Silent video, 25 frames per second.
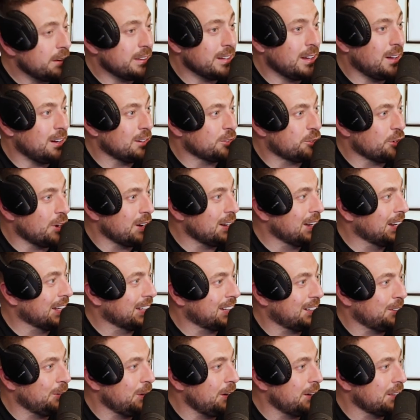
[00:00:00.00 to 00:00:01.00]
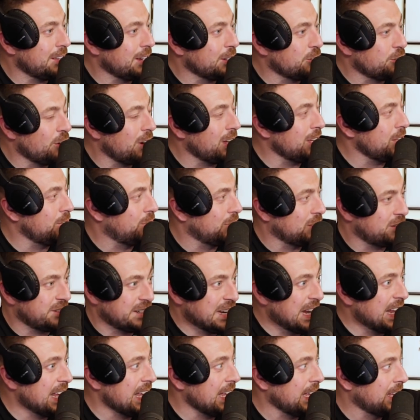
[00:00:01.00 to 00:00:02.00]
Where did they all drive? Like, where did they drive and
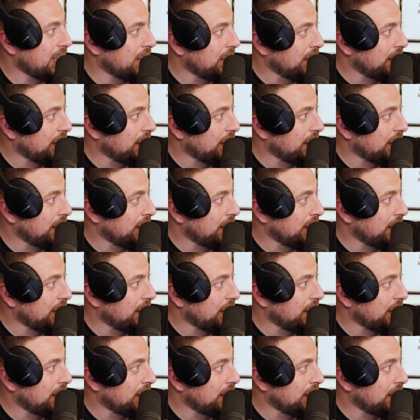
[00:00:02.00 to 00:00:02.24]
stay?